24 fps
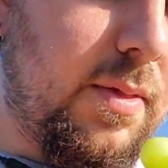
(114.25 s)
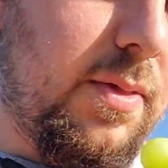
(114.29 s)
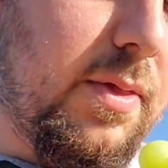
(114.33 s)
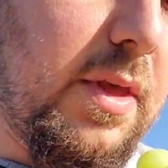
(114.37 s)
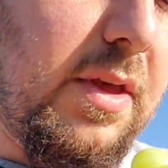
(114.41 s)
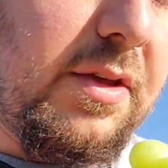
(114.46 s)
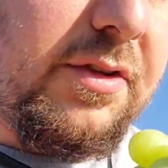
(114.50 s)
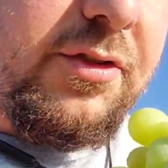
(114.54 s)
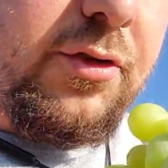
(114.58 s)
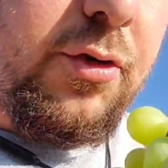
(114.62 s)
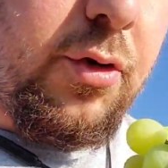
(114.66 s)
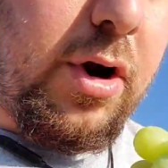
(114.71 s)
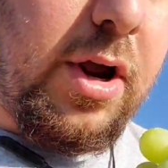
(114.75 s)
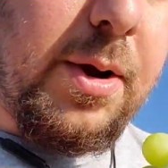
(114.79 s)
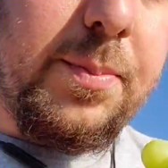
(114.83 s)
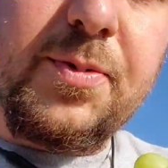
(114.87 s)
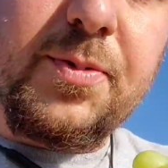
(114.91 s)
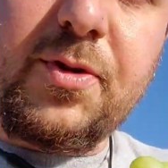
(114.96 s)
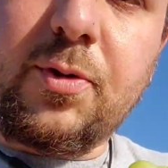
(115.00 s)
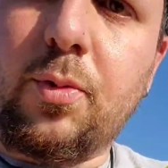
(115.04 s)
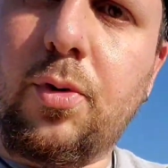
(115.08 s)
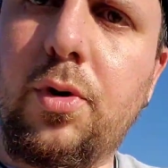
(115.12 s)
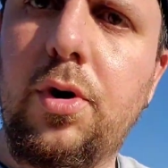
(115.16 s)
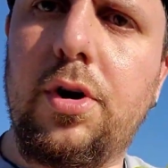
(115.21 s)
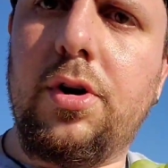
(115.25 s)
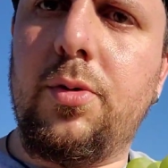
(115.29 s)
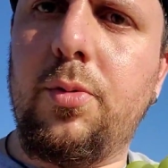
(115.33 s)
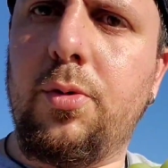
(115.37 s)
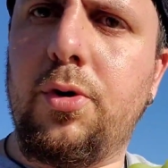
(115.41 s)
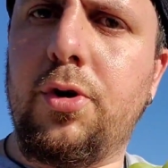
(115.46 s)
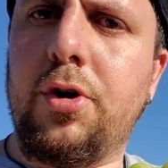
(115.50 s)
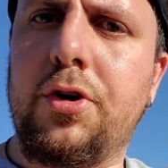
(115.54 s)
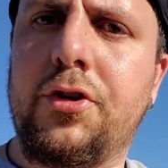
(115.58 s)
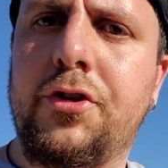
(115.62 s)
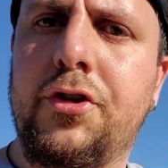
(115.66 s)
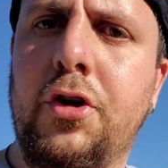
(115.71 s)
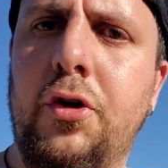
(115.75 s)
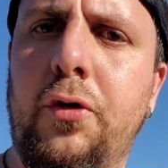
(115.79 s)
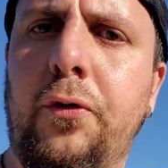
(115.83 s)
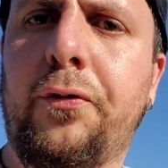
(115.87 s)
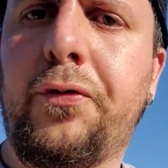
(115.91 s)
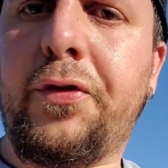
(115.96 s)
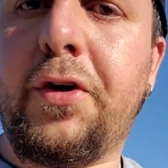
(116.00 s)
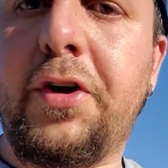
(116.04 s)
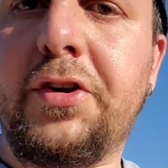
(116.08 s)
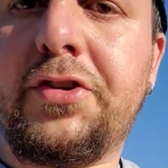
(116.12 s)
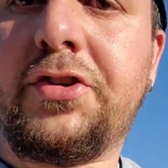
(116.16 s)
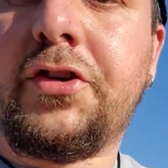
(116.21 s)
these grapes were a, were a
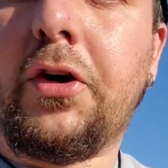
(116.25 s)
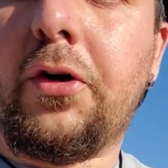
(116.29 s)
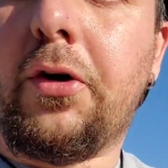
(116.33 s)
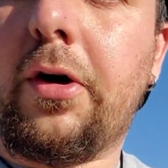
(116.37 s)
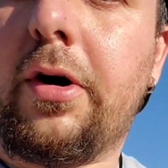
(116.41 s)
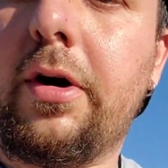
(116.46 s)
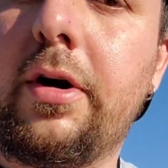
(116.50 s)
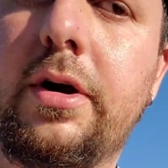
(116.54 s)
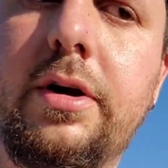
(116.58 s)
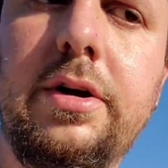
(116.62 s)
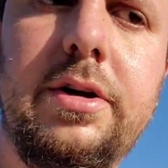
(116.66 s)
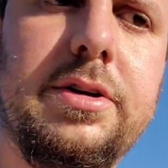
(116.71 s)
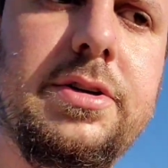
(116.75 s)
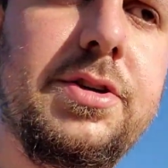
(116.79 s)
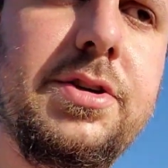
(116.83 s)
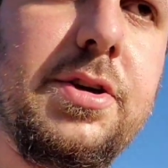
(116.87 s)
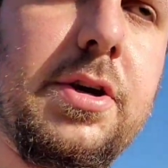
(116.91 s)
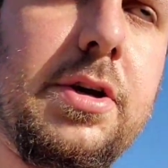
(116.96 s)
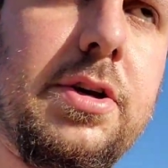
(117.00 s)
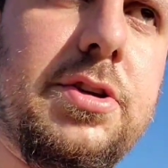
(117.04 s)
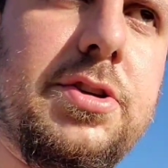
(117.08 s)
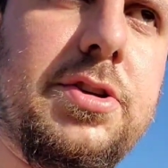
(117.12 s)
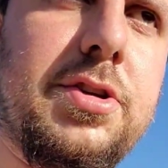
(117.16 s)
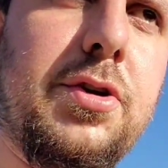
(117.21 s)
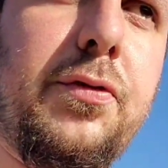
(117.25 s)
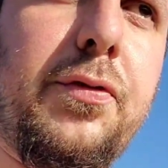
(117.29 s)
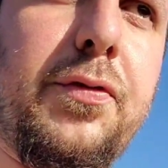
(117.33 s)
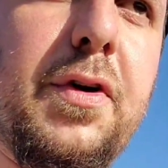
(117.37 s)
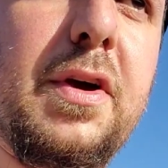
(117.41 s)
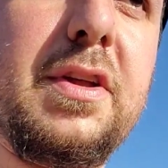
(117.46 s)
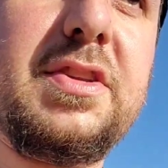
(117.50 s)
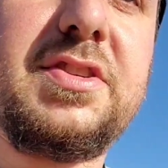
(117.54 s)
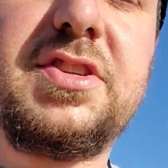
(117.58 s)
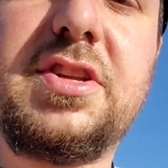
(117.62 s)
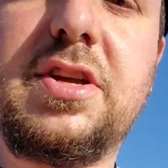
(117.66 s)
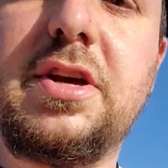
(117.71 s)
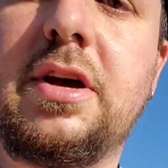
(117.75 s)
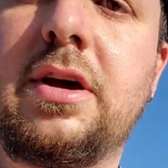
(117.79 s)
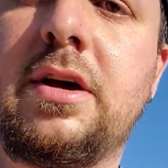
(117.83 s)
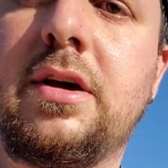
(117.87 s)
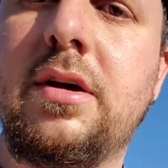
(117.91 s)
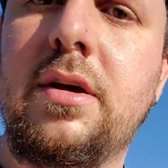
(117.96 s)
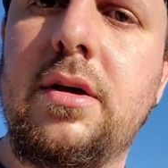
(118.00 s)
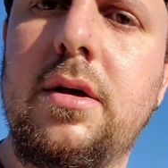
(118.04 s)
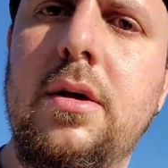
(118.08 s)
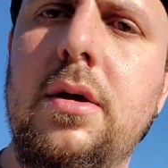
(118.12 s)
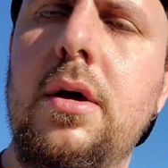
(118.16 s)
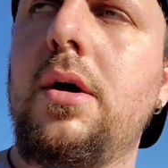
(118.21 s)
two-fister. Took two fists to
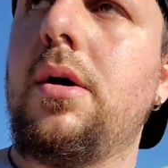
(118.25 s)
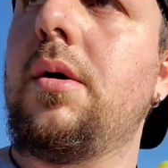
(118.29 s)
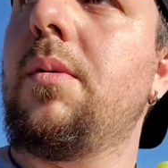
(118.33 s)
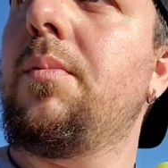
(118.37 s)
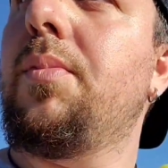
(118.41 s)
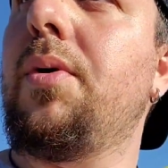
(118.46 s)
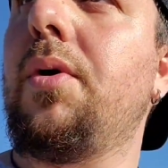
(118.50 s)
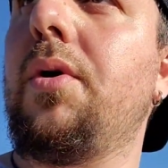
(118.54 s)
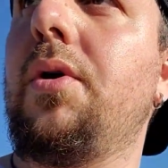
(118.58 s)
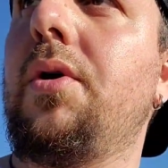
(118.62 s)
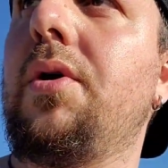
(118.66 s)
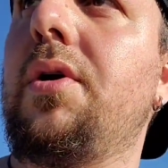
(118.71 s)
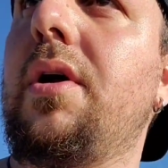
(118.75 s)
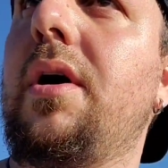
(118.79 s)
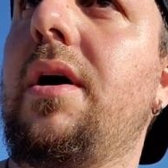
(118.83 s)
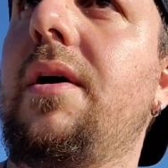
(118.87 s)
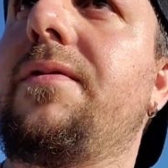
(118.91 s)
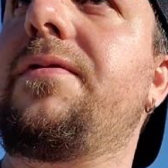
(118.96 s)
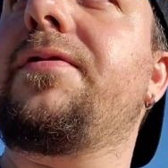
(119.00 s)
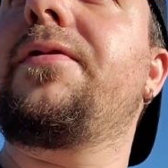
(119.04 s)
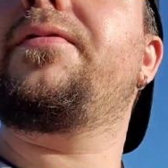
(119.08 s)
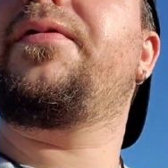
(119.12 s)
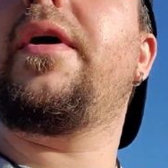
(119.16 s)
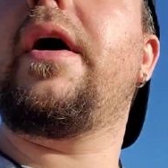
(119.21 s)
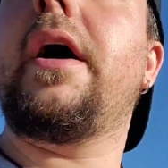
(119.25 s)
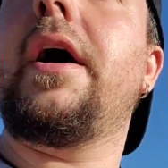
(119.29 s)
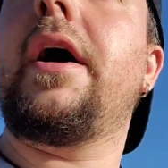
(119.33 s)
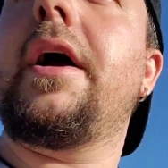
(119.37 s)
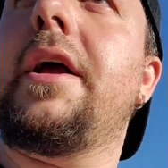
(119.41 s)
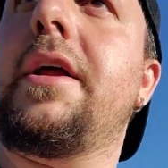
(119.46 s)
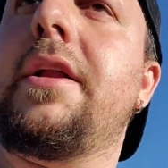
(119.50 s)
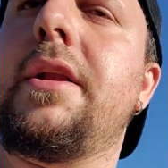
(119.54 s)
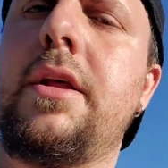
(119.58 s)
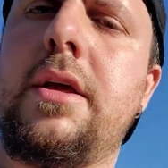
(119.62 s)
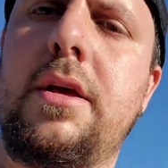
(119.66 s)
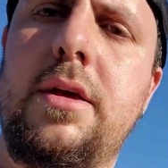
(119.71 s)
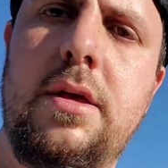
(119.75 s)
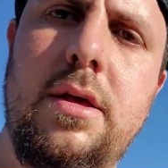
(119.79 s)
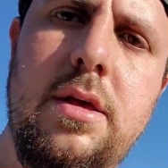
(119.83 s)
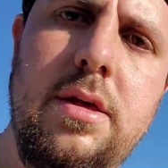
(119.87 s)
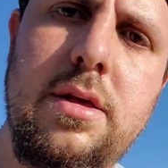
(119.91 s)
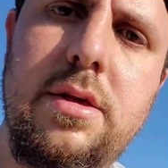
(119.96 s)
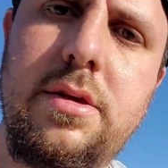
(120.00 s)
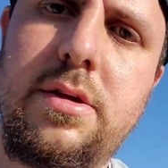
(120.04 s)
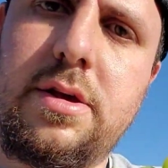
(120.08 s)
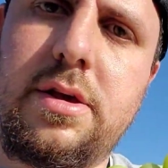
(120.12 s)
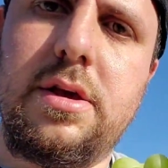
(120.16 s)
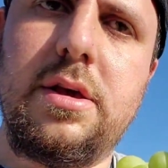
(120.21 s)
pull it off the vine.
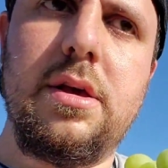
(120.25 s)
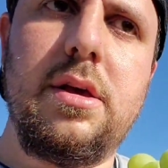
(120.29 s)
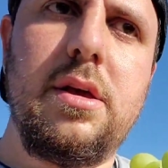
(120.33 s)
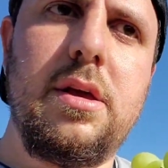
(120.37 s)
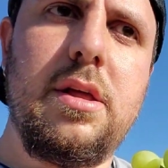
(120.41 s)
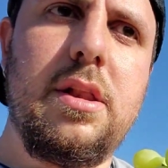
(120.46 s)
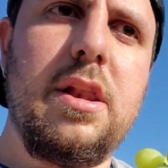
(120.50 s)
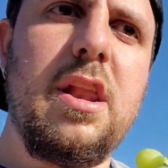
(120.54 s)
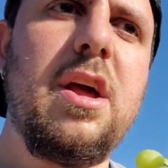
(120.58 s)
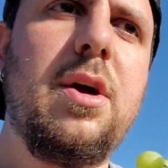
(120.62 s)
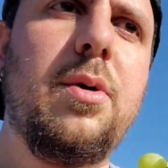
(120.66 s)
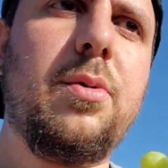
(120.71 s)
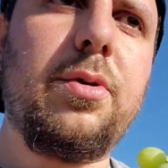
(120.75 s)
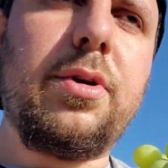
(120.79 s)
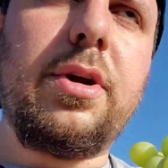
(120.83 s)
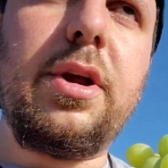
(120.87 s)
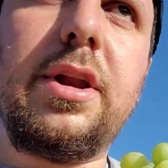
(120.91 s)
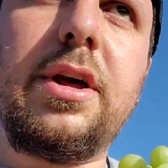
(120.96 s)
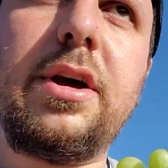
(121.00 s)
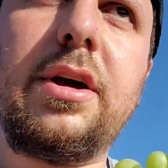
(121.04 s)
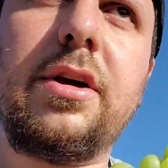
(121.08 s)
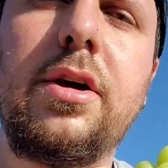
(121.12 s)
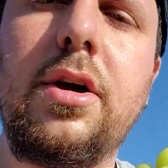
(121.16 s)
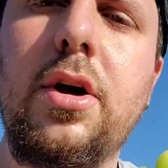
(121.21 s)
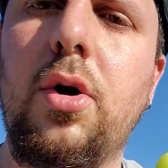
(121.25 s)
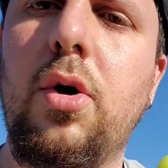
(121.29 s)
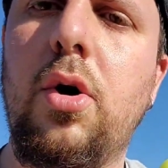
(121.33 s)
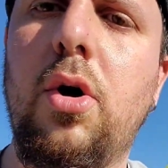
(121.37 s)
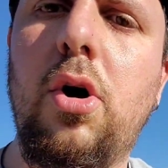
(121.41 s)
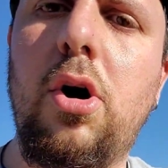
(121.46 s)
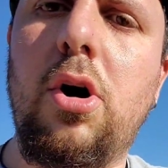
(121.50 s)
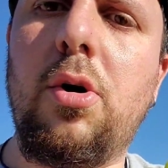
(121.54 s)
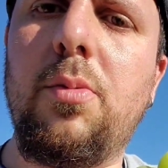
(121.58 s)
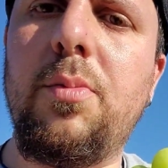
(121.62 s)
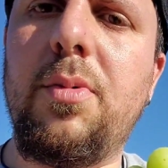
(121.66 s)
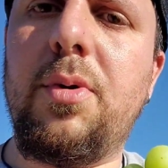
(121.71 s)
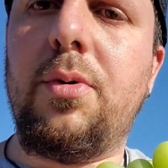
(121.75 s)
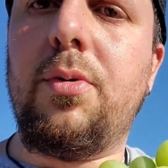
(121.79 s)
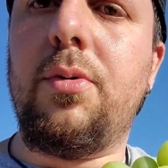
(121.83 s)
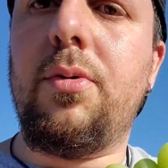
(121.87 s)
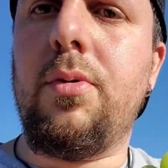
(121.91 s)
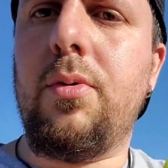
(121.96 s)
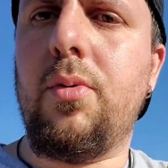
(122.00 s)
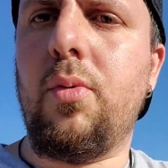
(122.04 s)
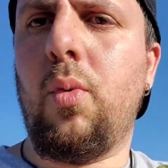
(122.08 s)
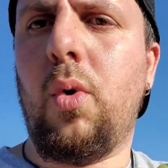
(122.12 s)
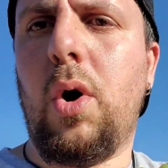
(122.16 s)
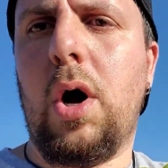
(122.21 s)
Now we're gonna go home and
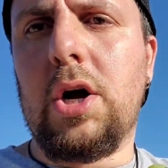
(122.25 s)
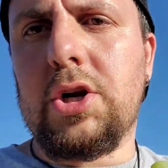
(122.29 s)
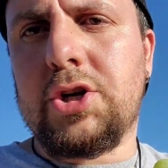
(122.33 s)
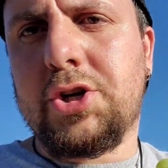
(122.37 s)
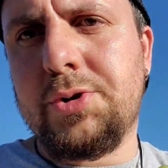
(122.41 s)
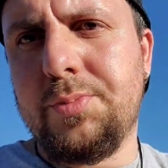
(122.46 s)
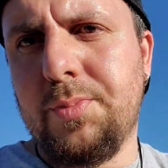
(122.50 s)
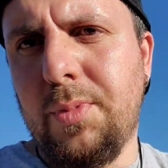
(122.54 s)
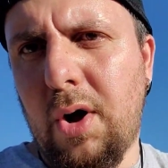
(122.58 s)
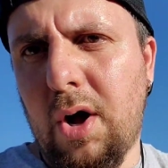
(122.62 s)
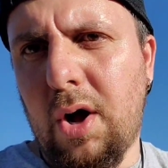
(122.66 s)
wash them